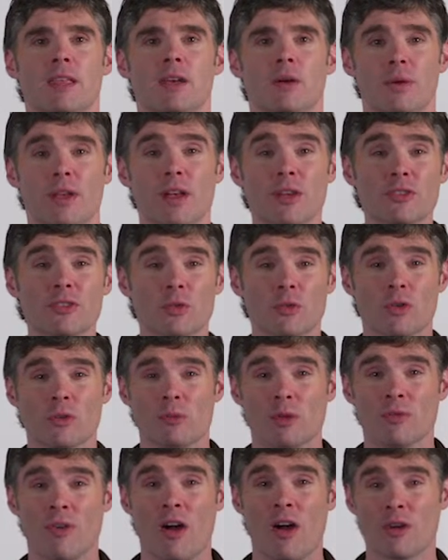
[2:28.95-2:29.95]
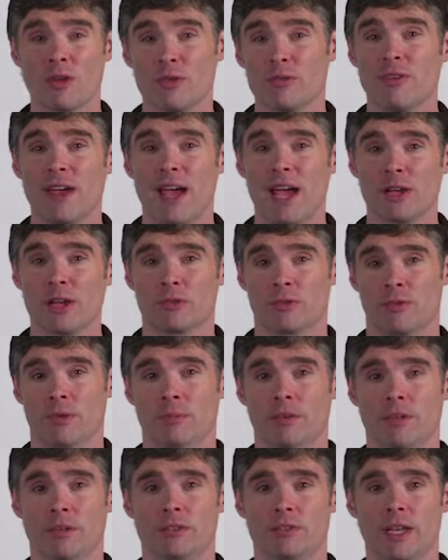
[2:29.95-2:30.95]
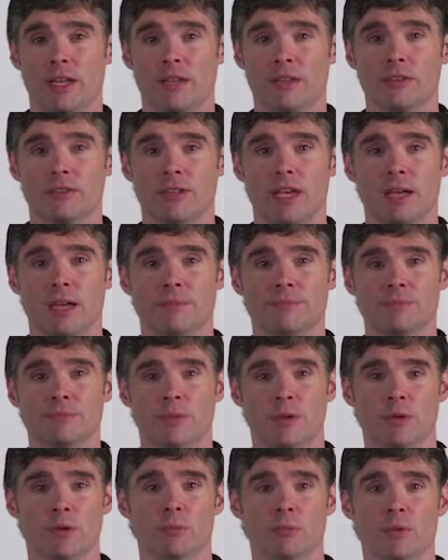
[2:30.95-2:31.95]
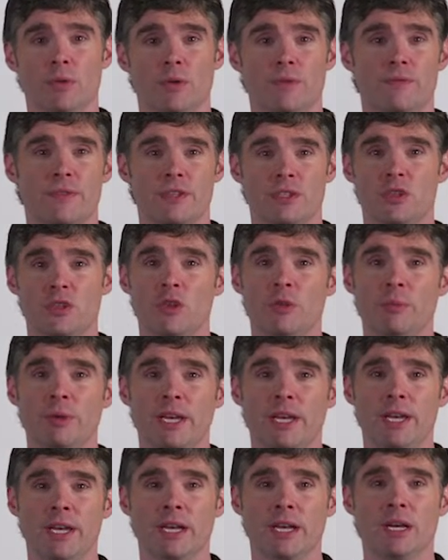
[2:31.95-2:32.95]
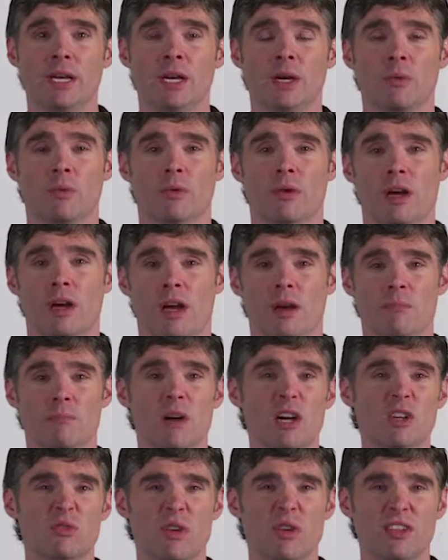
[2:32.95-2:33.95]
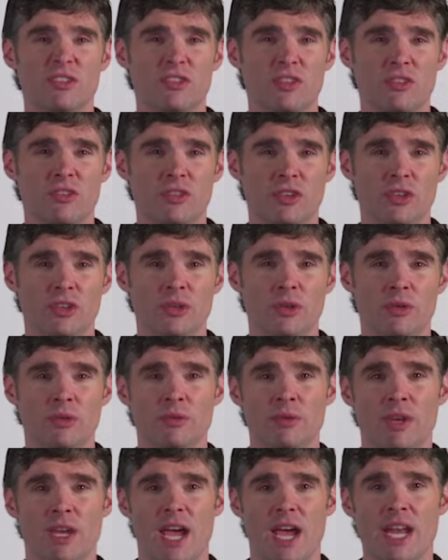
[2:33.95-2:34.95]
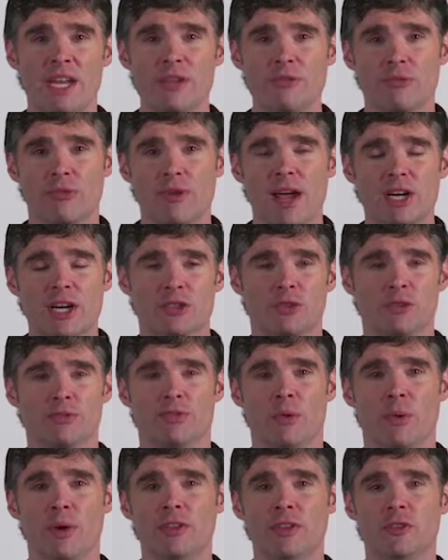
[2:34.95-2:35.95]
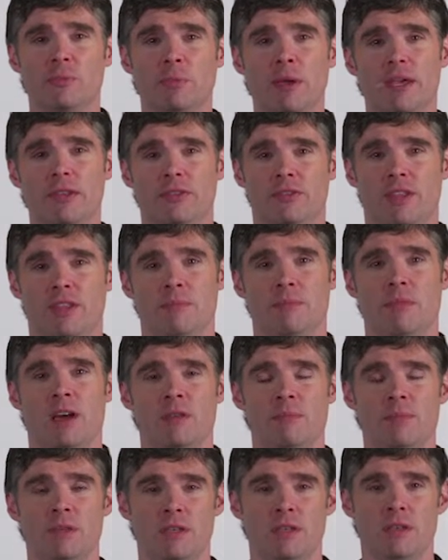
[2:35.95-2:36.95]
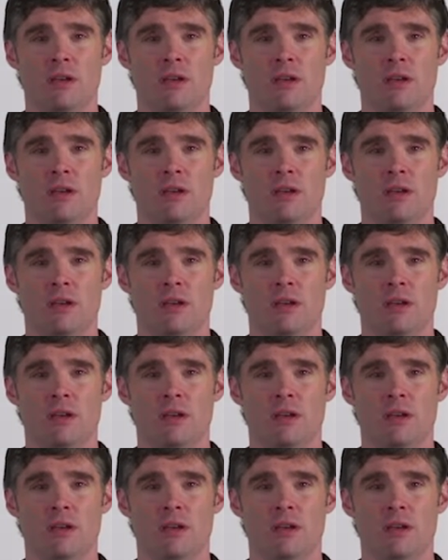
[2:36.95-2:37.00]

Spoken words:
We also remove artifacts from this data set. We remove the tubing, mud residue, any fracture void space that might be